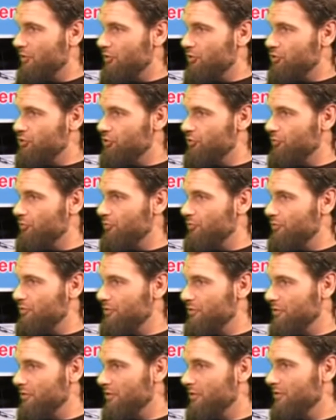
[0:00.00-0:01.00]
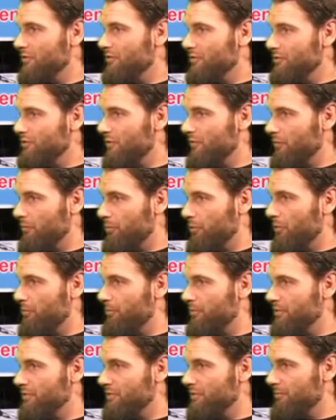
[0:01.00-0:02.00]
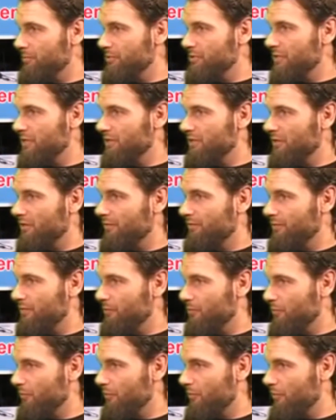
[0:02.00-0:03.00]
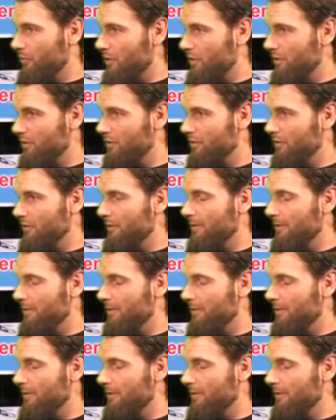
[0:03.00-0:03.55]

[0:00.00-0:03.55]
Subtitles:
The shoes to serve a purpose, to protect our feet when we walk.